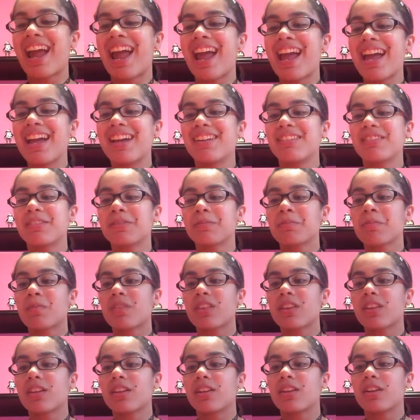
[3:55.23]
And
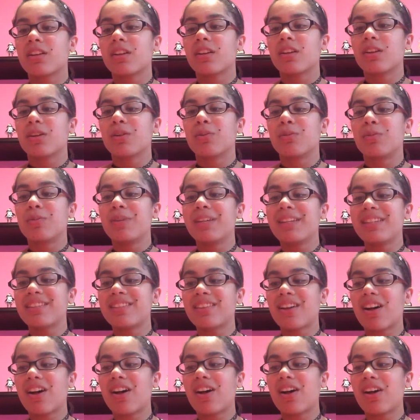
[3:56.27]
we
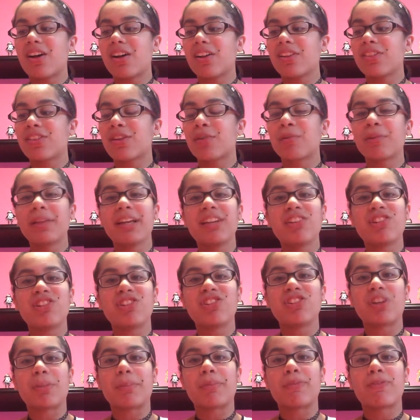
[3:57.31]
saw their
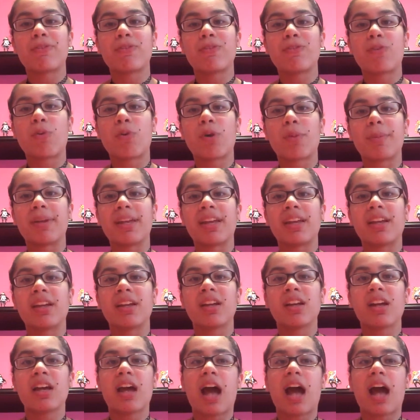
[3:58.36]
relationship forming.